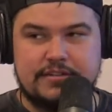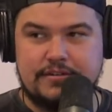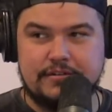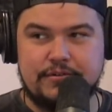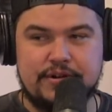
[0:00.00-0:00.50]
to
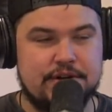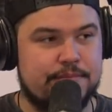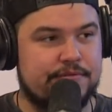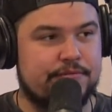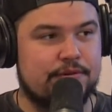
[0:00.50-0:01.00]
their lawyer
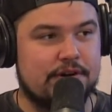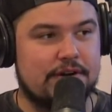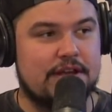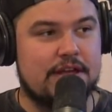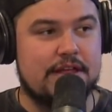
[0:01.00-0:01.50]

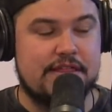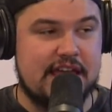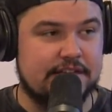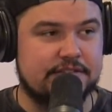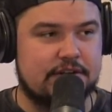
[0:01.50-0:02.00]
before
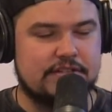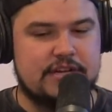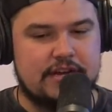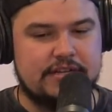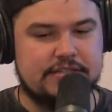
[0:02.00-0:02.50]
they started
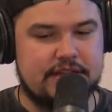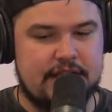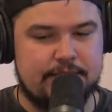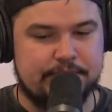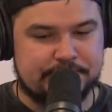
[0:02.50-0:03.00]
talking to
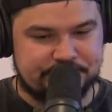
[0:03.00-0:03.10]
them.